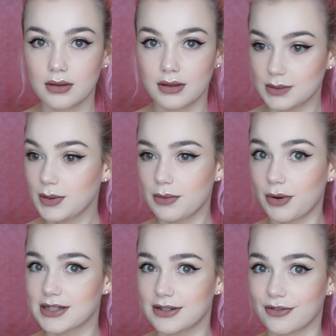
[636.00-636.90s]
that's pretty
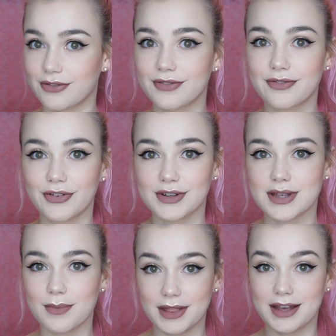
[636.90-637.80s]
impressive for
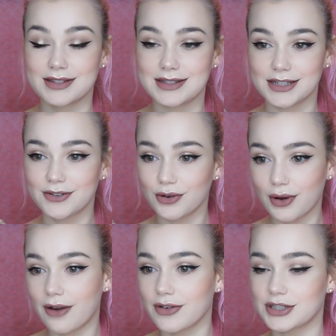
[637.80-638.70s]
something that is this full
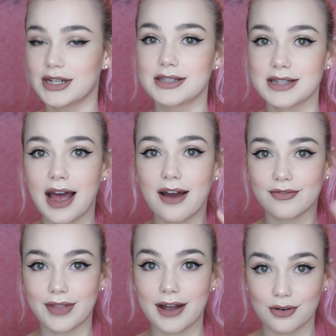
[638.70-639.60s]
coverage and to
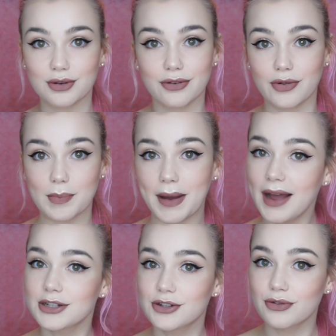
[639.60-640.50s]
have that good of a
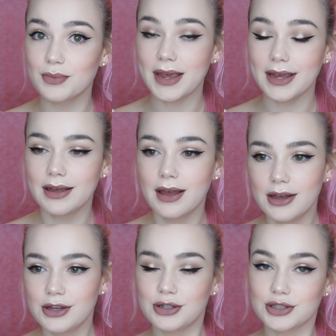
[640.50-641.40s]
match for me.
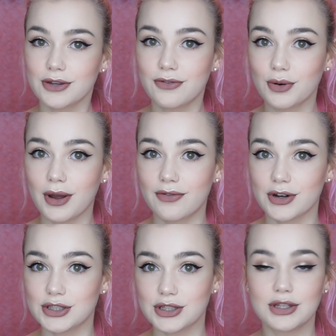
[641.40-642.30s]
Usually full
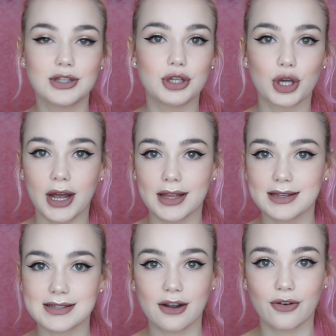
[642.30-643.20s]
coverage, you kind
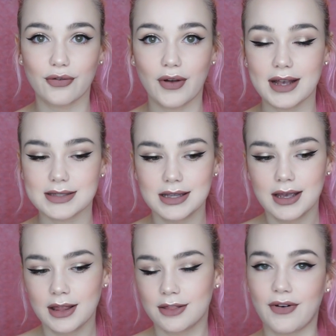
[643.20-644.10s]
of sacrifice
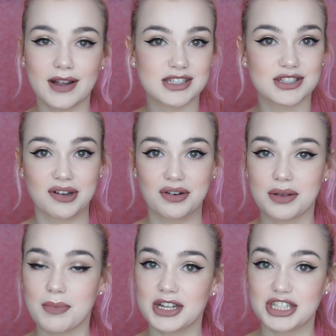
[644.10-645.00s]
the fact it's not going
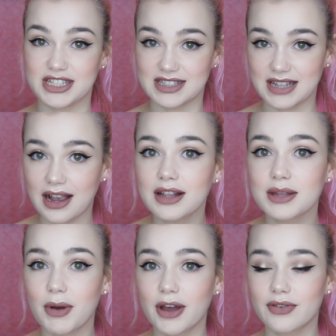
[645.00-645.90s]
to match
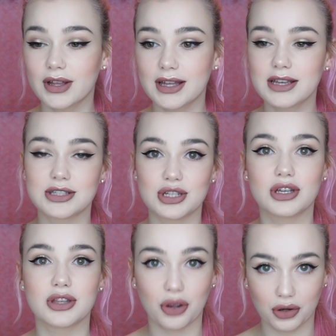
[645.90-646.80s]
exactly perfectly because you
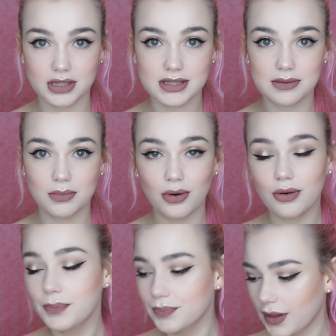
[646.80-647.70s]
can notice it
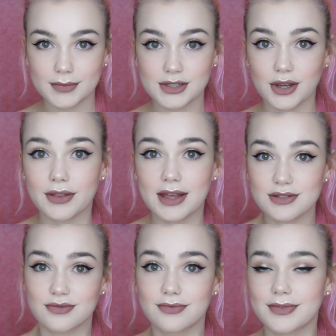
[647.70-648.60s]
more. So
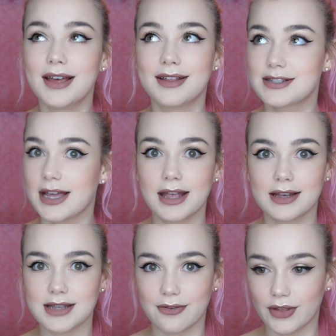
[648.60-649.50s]
that's 10
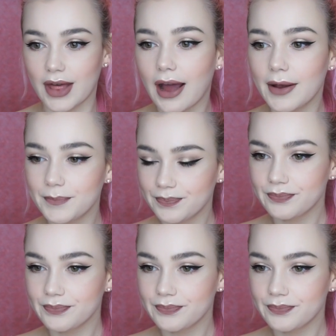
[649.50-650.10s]
out of 10 for that.